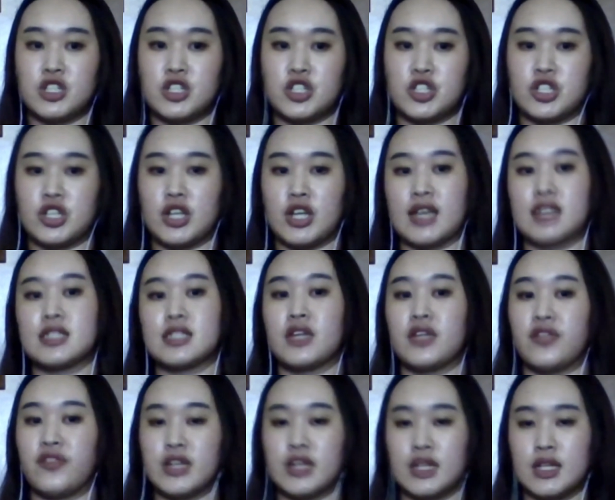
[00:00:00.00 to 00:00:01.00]
she has
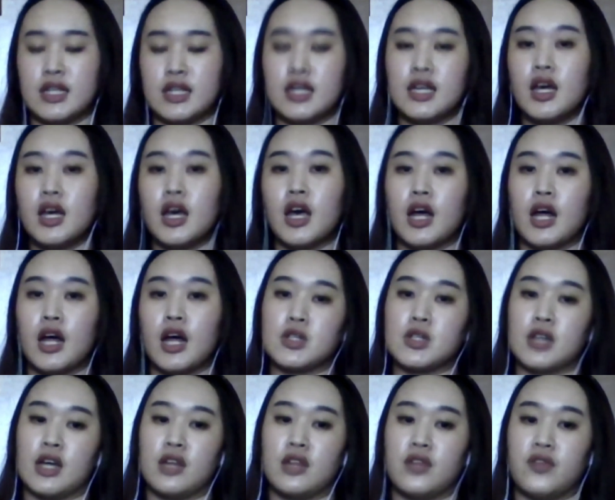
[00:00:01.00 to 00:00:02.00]
definitely help to
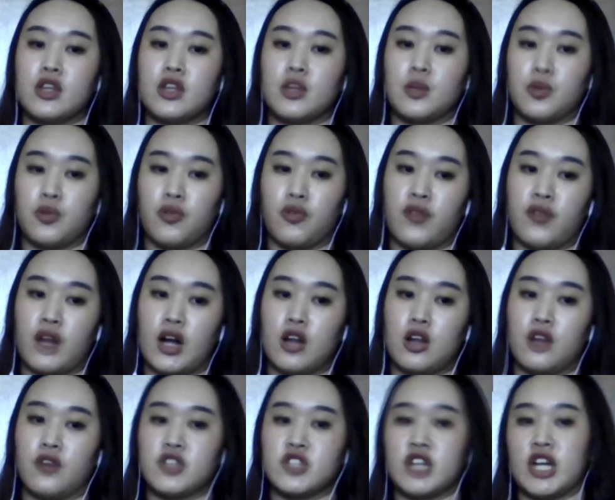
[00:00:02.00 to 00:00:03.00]
elevate the profile
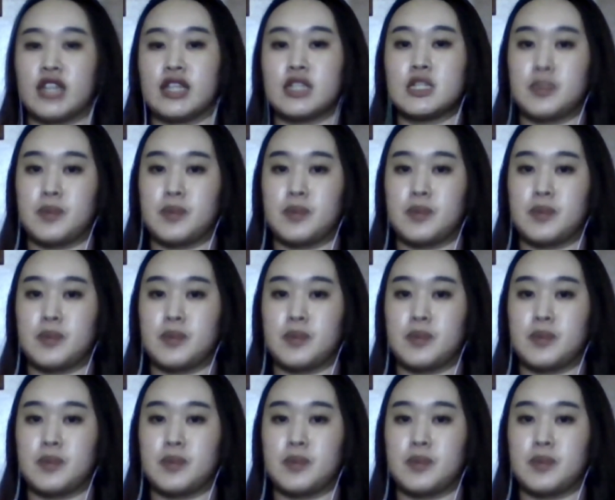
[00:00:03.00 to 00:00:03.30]
of Chinese